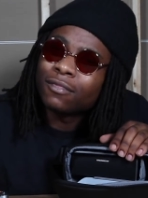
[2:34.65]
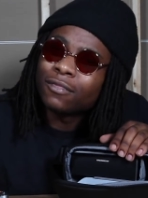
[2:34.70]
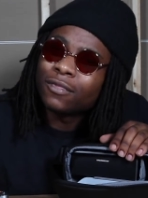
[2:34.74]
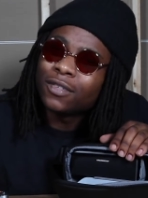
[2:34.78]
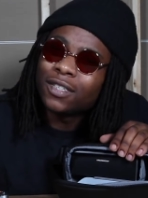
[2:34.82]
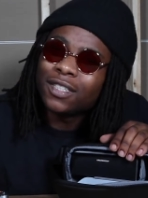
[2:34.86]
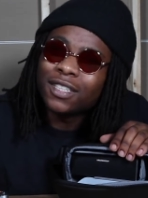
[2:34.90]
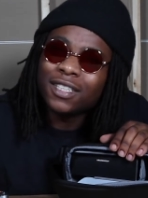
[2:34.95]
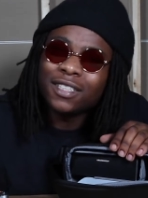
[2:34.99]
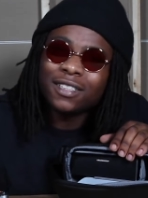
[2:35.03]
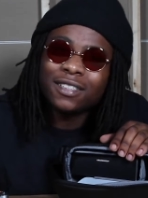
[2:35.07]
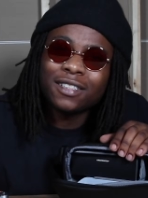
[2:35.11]

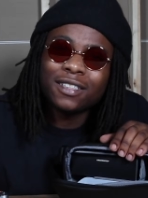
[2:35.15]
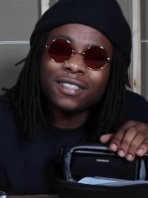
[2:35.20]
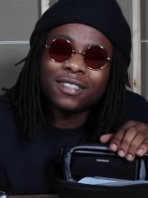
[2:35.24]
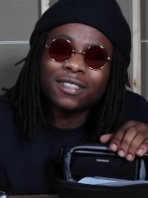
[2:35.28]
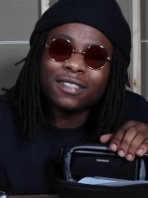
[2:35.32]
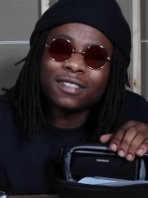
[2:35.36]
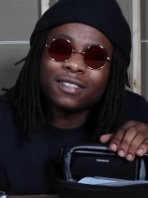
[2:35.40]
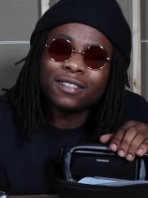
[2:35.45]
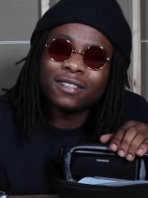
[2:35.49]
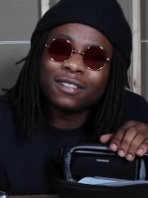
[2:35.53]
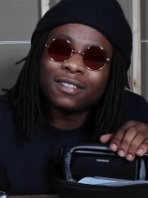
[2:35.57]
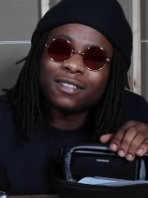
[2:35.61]
What is
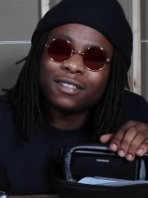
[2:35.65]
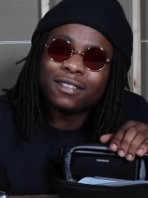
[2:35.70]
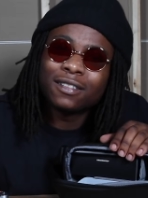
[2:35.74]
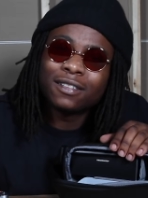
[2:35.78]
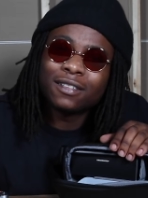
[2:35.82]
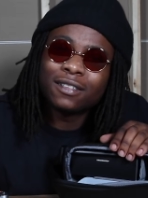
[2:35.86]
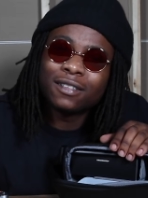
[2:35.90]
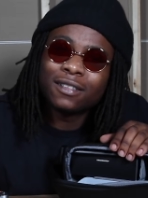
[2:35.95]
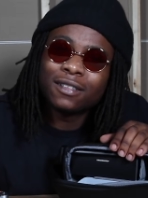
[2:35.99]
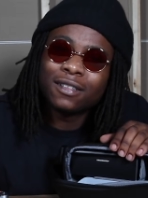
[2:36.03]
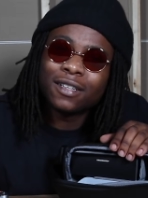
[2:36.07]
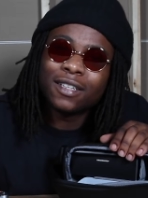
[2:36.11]
this?
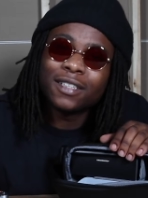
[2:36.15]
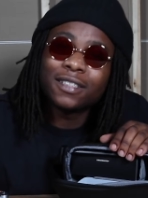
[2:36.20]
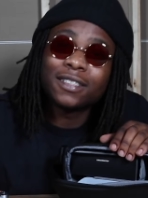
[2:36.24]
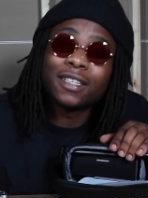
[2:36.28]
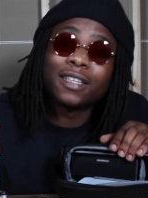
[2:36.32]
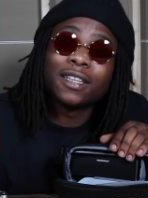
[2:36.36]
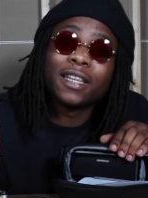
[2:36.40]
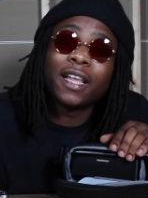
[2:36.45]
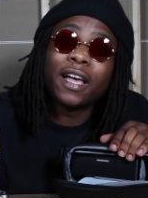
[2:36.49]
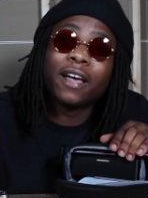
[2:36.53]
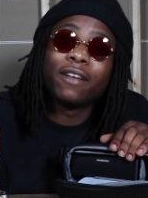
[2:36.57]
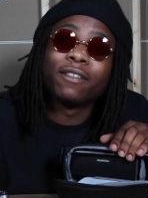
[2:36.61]
This is the
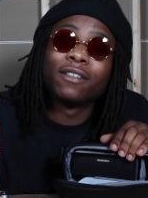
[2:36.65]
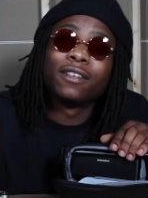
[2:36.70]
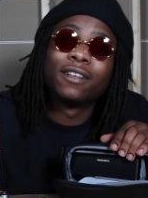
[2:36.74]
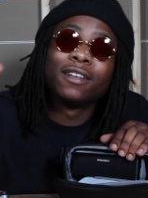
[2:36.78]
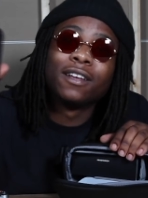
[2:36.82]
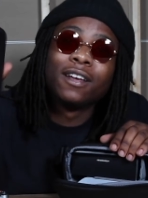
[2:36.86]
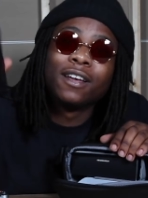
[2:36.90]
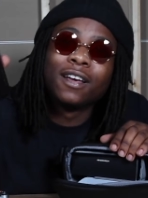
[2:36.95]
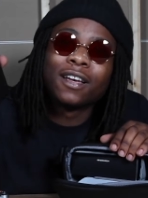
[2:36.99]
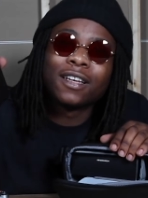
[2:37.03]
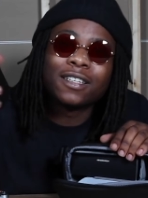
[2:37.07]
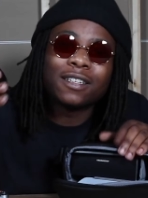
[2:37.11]
11.
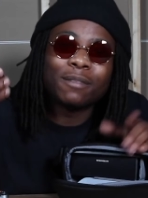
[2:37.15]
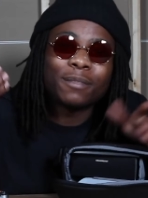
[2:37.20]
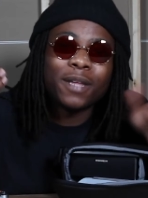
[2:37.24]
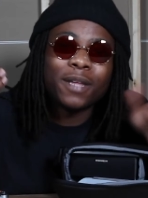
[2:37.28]
Cause I'm